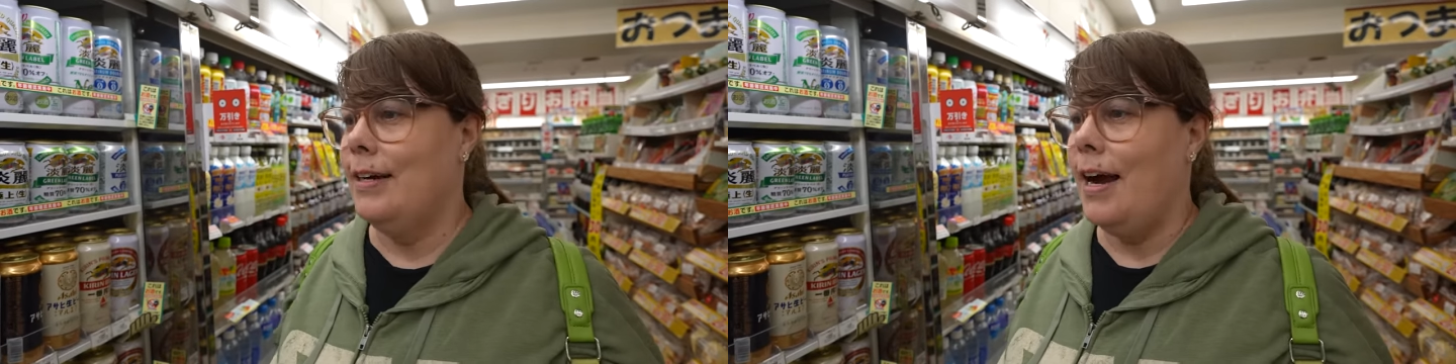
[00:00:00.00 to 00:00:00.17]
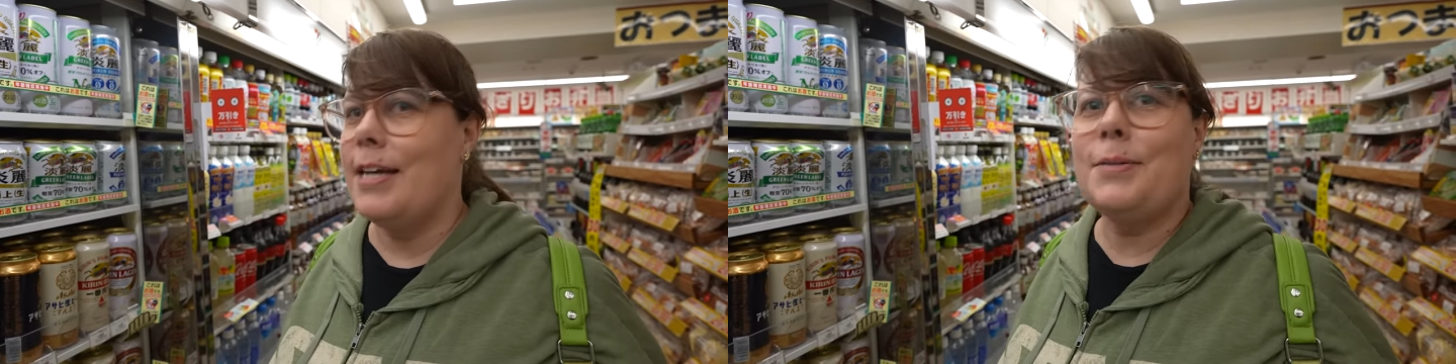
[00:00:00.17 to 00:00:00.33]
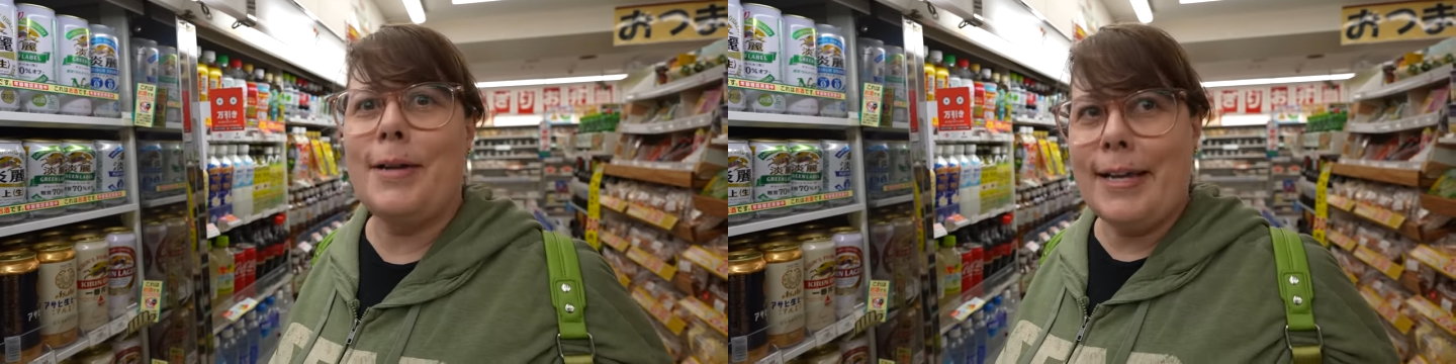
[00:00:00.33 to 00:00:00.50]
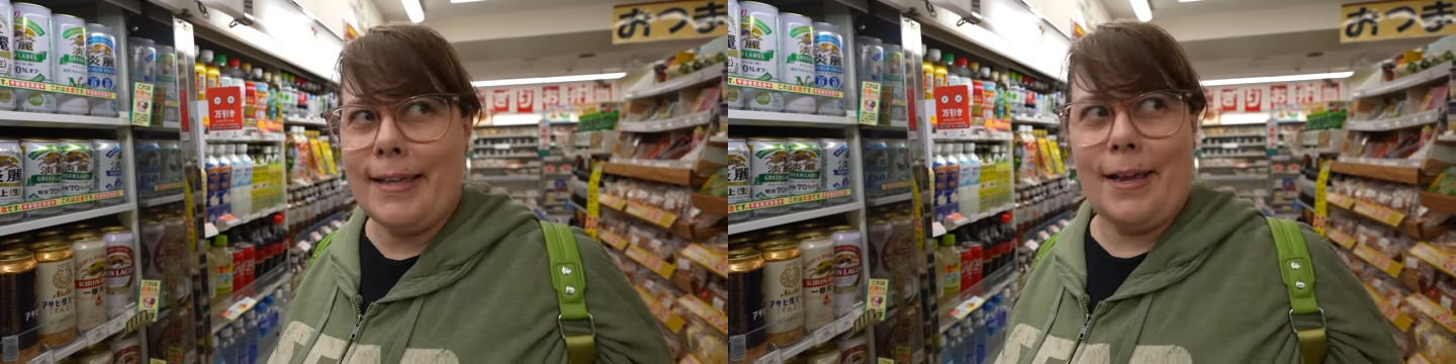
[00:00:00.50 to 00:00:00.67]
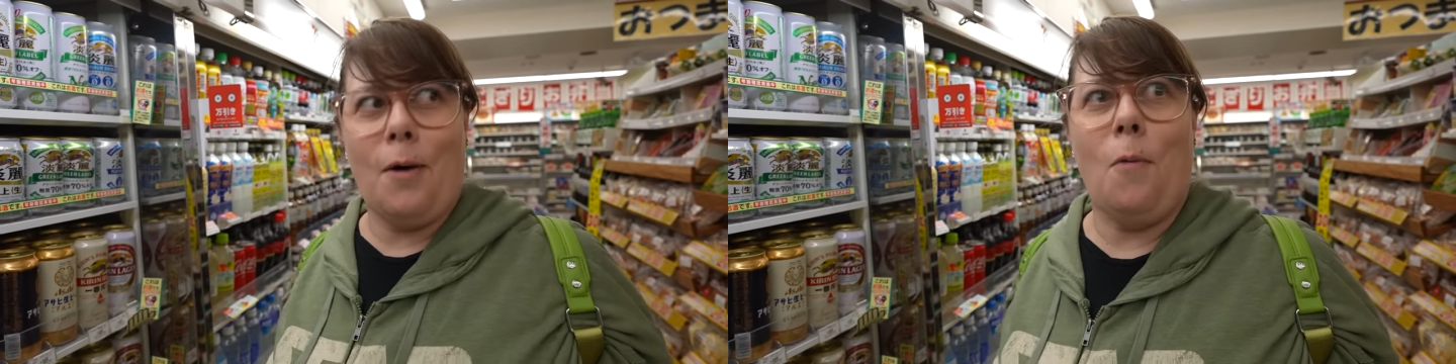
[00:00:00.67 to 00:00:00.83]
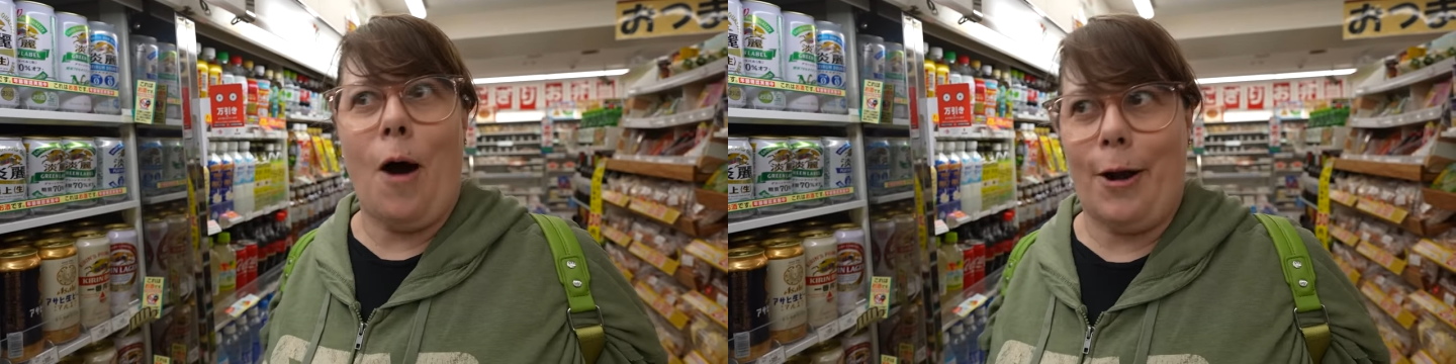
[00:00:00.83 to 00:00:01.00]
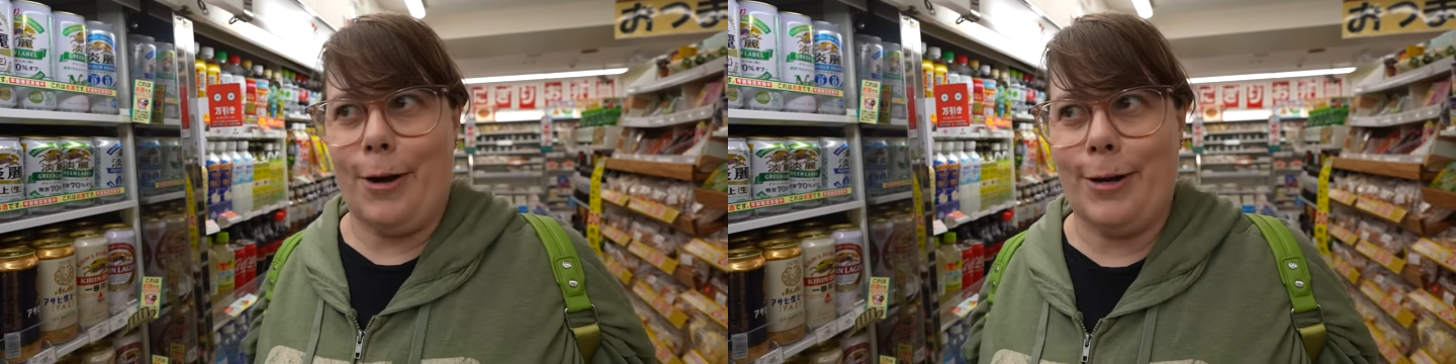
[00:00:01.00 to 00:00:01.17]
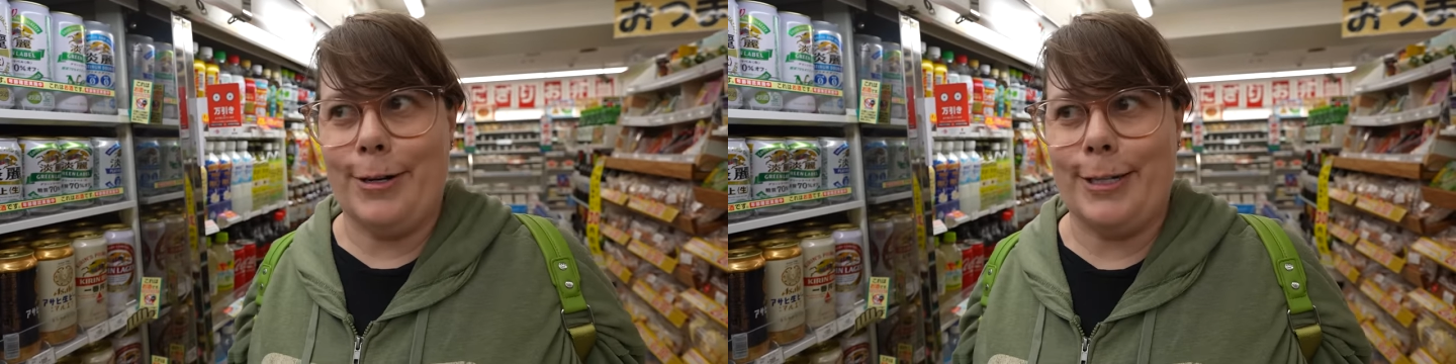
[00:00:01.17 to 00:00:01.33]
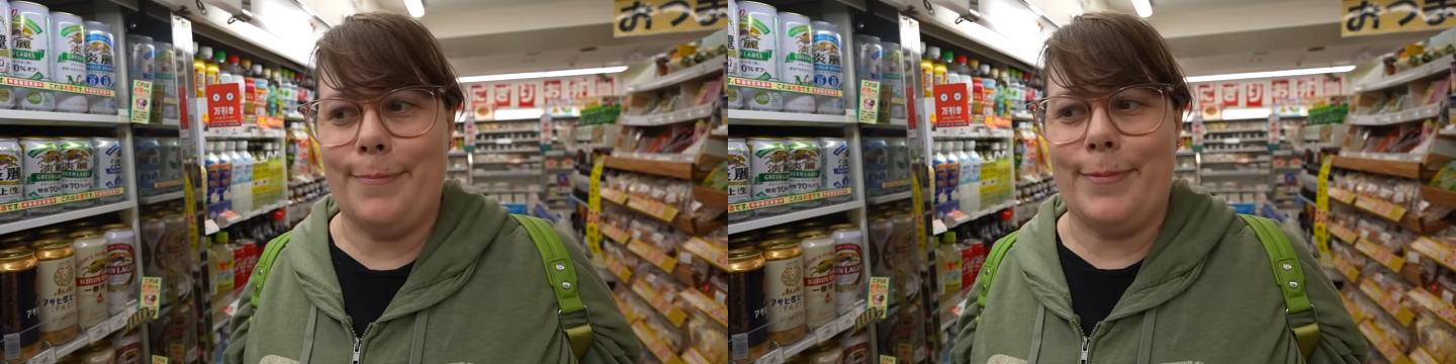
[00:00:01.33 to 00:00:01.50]
I just want to get like a water
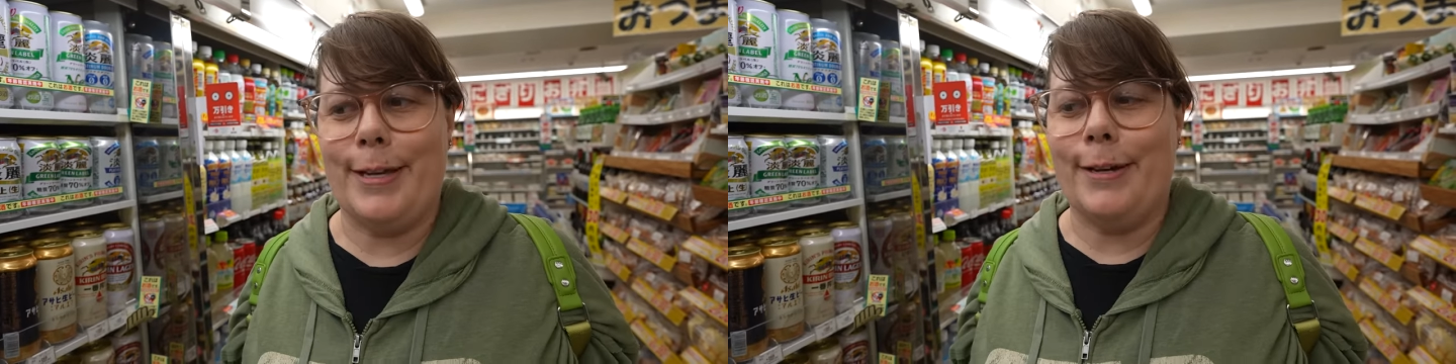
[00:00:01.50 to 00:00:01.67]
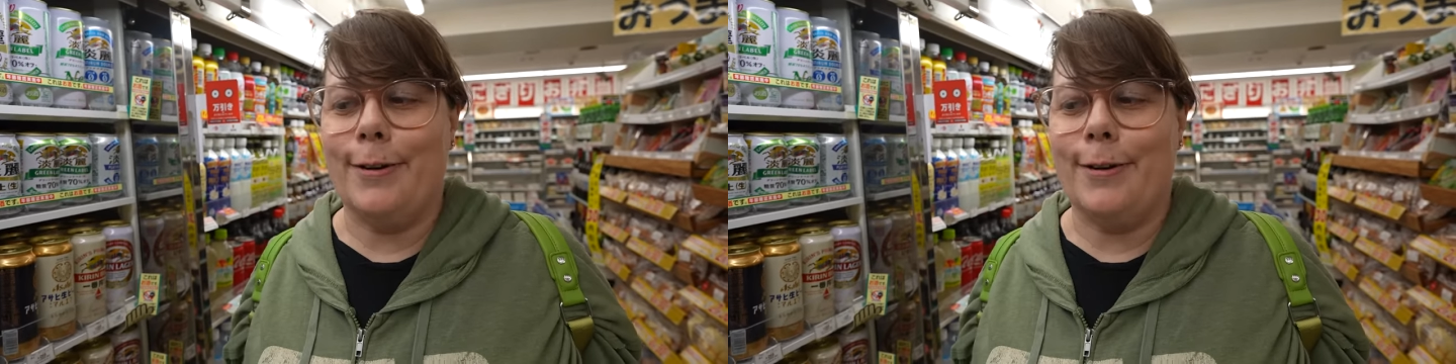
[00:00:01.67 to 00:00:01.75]
or something.